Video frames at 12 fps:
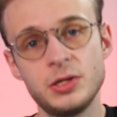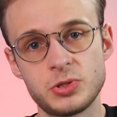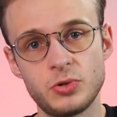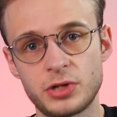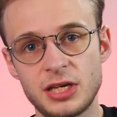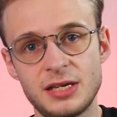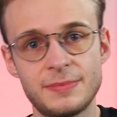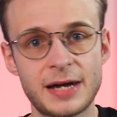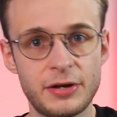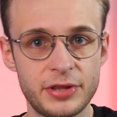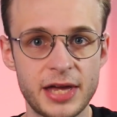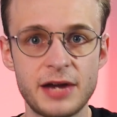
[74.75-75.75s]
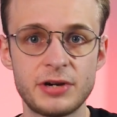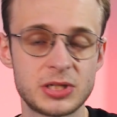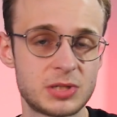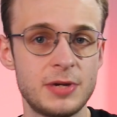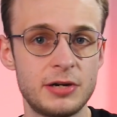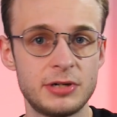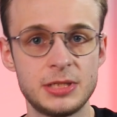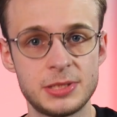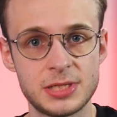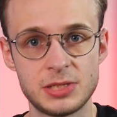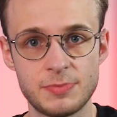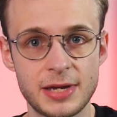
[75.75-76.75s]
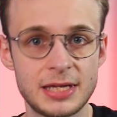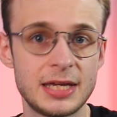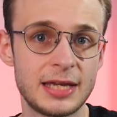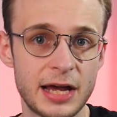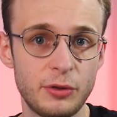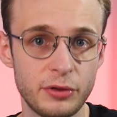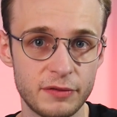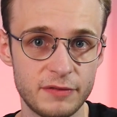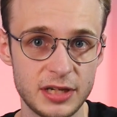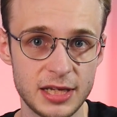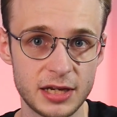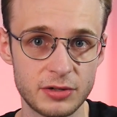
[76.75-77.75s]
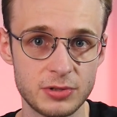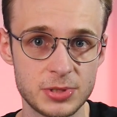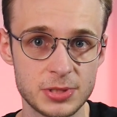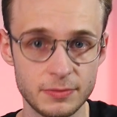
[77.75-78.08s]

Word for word: talking about their experiences making health videos